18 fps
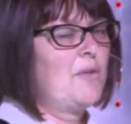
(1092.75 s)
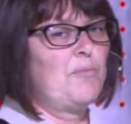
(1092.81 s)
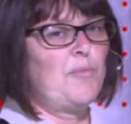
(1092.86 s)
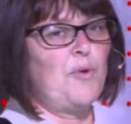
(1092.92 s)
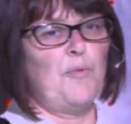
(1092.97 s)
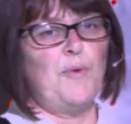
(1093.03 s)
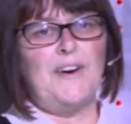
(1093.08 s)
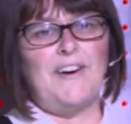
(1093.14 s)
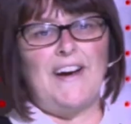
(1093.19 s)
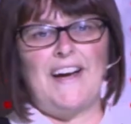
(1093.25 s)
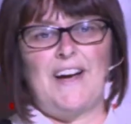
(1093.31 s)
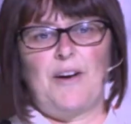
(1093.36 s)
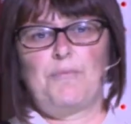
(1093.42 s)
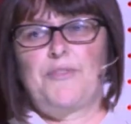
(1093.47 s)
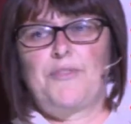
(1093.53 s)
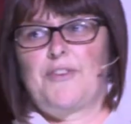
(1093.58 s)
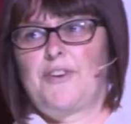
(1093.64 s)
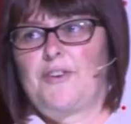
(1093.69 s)
but we're
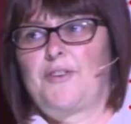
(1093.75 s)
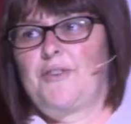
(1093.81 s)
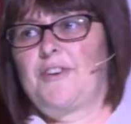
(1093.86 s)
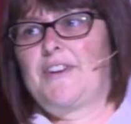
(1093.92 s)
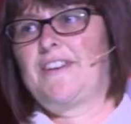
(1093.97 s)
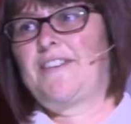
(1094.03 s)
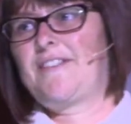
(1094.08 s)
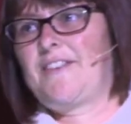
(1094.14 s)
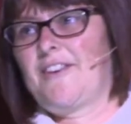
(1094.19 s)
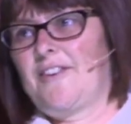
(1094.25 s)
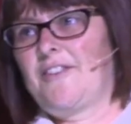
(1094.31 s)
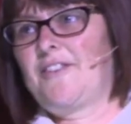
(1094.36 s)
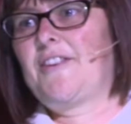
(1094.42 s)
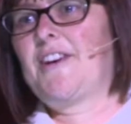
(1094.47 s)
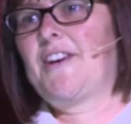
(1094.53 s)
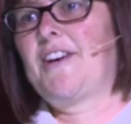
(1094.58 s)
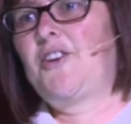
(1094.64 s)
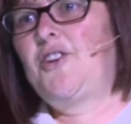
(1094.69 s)
absolutely
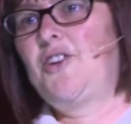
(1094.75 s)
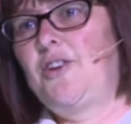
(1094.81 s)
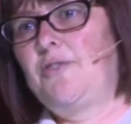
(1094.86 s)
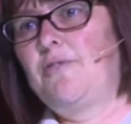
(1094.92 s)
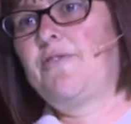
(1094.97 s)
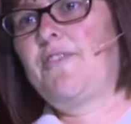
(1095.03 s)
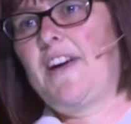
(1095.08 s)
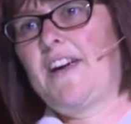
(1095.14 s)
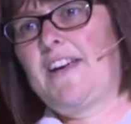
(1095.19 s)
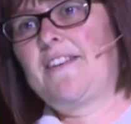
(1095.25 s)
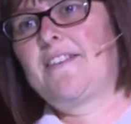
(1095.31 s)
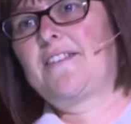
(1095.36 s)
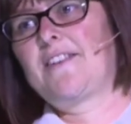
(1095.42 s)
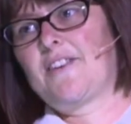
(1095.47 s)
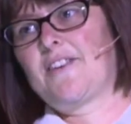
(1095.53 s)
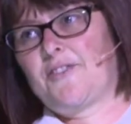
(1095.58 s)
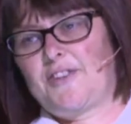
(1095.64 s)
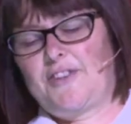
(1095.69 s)
starting a new phase
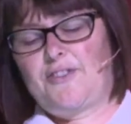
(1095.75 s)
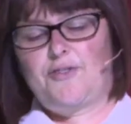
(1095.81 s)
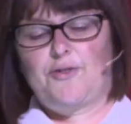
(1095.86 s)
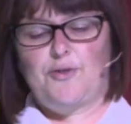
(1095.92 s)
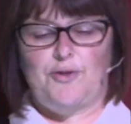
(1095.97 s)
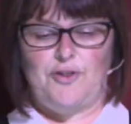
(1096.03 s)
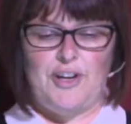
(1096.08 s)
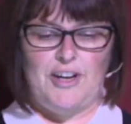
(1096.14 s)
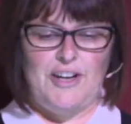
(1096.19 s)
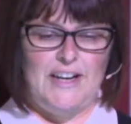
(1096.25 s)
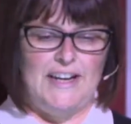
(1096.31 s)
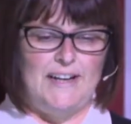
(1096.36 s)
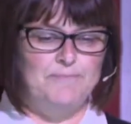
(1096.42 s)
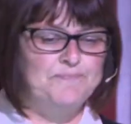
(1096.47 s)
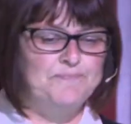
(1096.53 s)
in our digital journey.